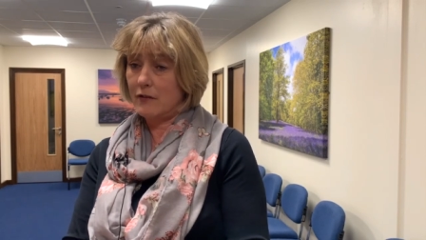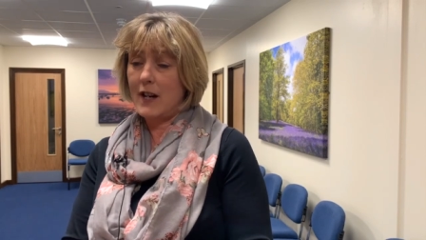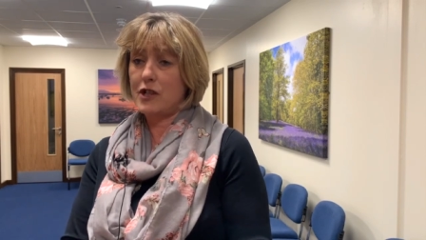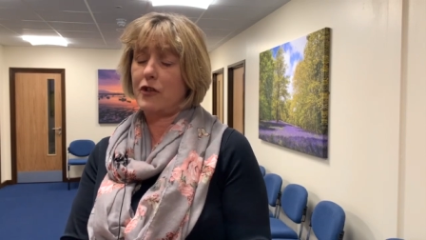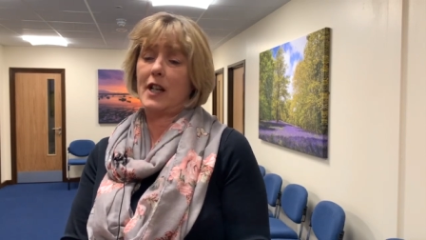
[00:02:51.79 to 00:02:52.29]

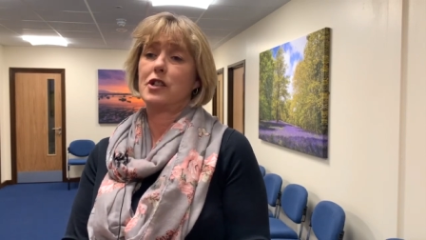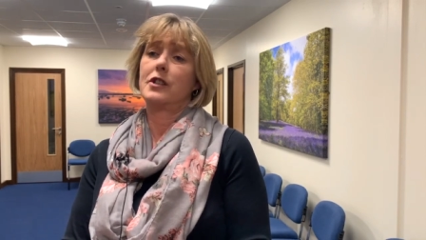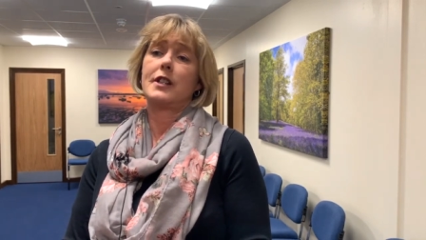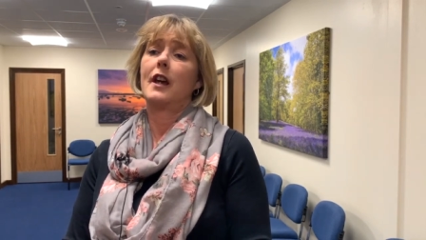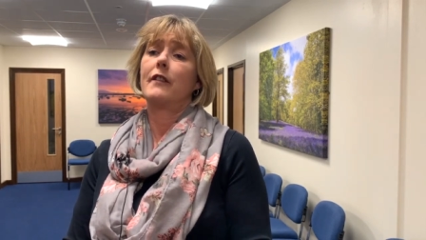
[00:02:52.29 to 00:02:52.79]
the
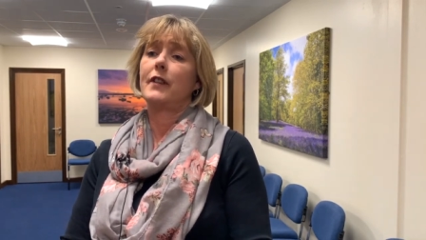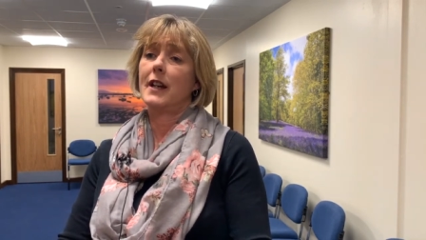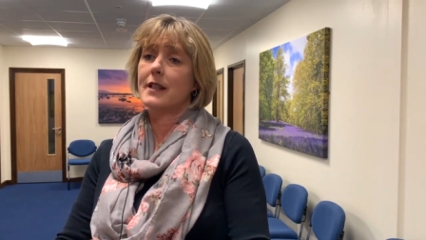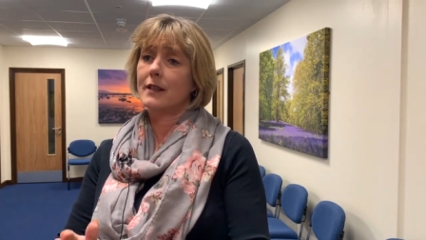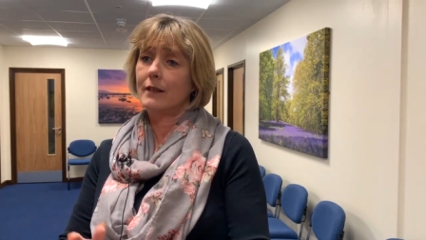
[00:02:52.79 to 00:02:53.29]
registration
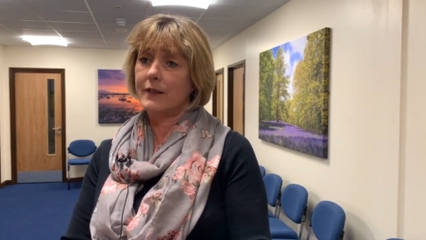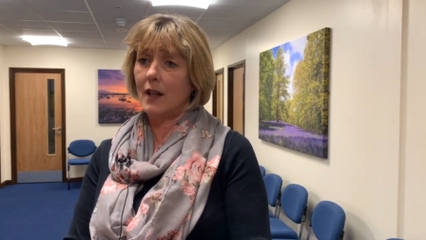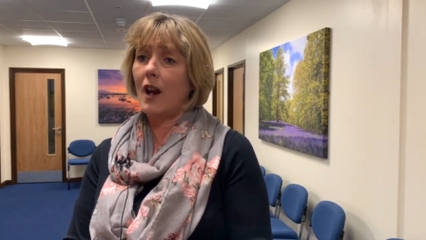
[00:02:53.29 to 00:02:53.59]
service,